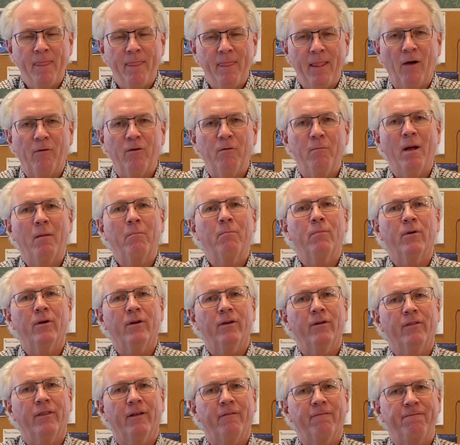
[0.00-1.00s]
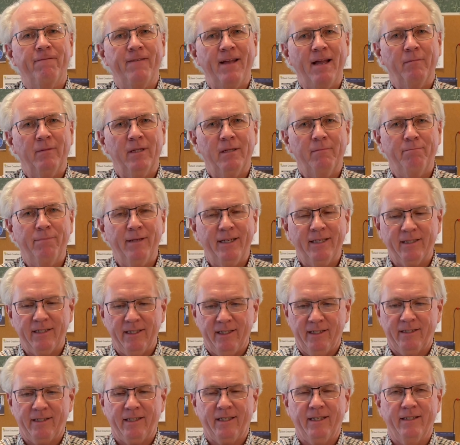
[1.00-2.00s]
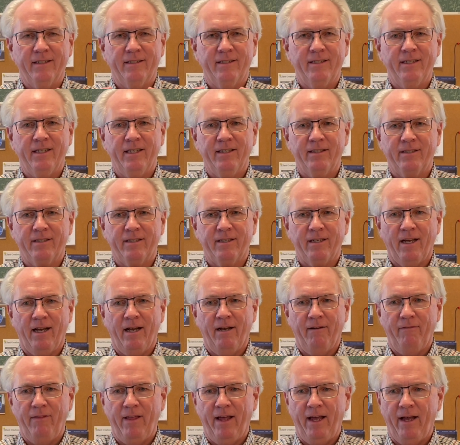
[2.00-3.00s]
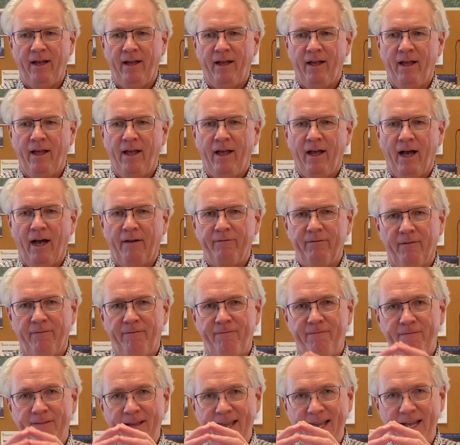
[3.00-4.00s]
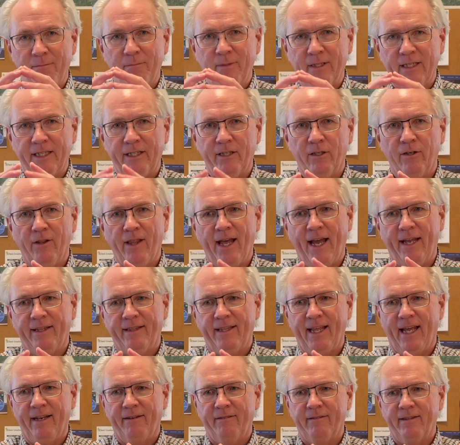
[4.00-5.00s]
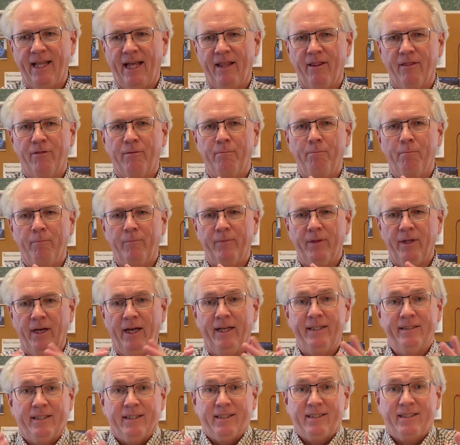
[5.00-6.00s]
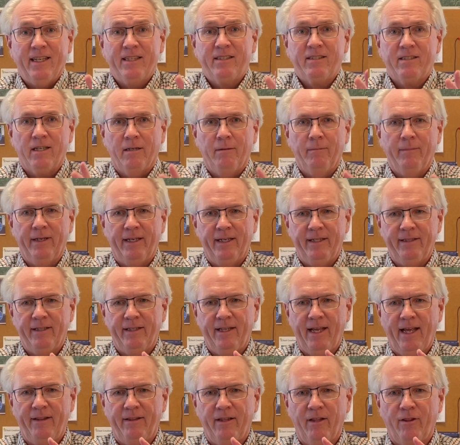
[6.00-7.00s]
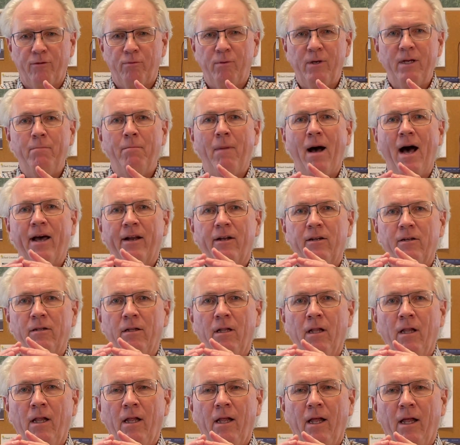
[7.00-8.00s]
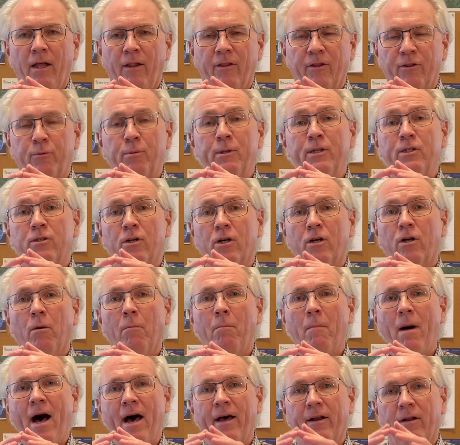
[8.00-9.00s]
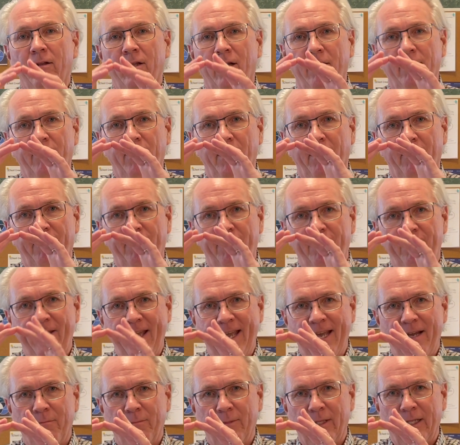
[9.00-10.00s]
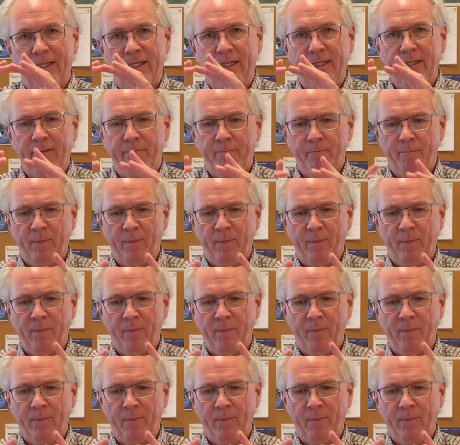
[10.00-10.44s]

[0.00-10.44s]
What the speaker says: Now remember, the family business consists of a family, that it's a system, and the three circle model of the family